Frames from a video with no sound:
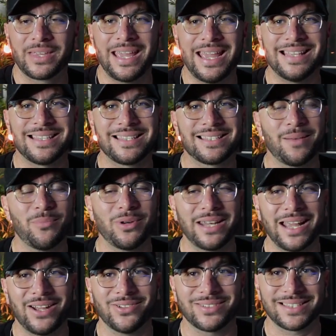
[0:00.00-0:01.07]
and someone
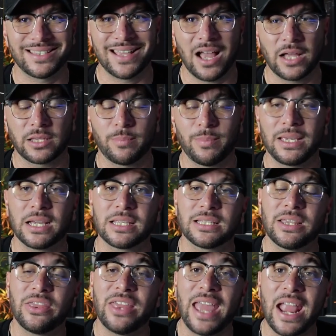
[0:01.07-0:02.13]
else not because
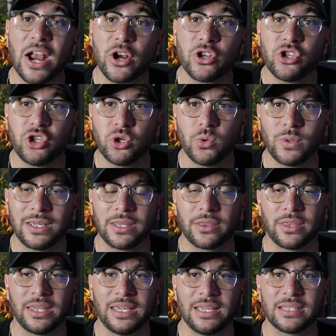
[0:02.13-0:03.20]
they're doing
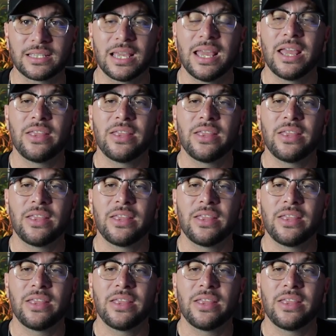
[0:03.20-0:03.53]
things